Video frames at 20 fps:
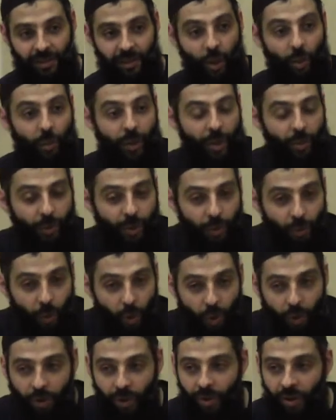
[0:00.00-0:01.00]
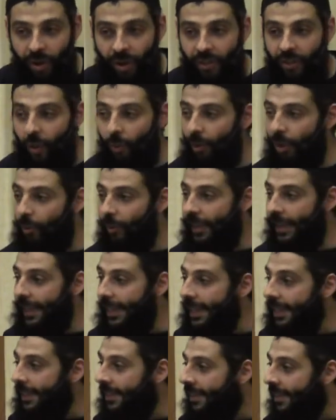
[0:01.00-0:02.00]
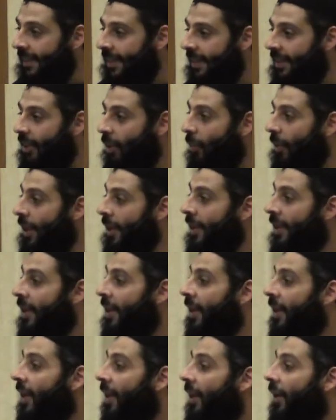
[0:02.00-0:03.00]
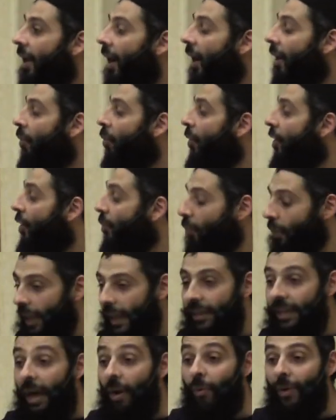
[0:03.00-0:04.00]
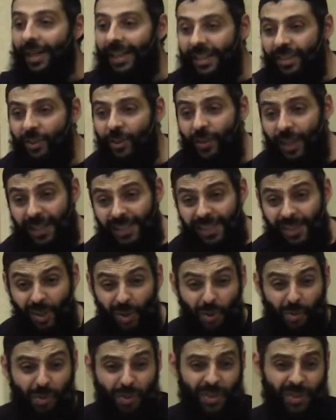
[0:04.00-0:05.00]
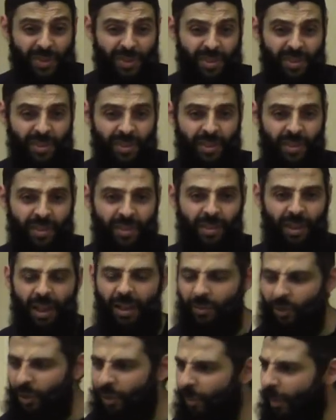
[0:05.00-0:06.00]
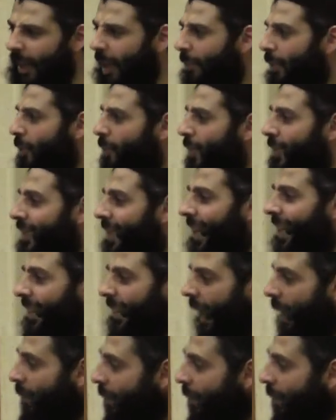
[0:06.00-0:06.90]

The way we walk, the way we eat, the way we, we our internet service, 100 megabit per second.